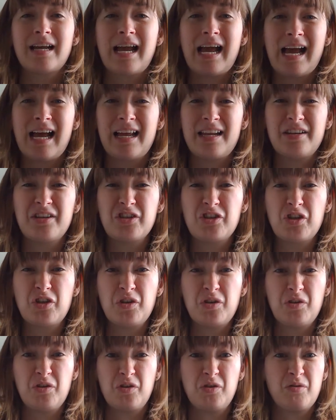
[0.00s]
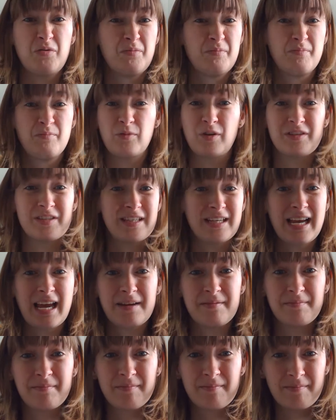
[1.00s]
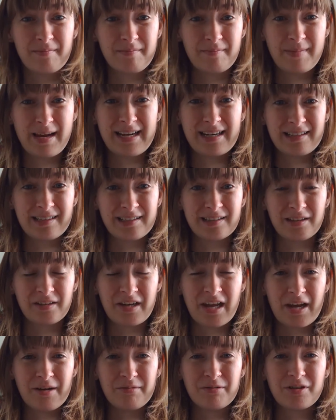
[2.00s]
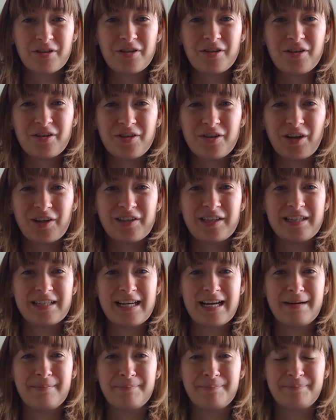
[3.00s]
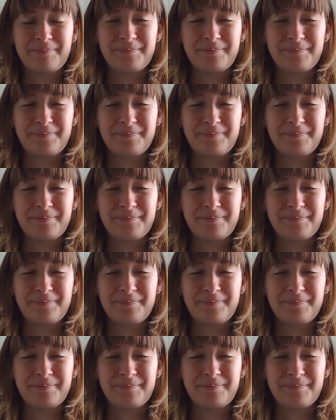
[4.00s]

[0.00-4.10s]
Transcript: And once again, make a little note, jot it down.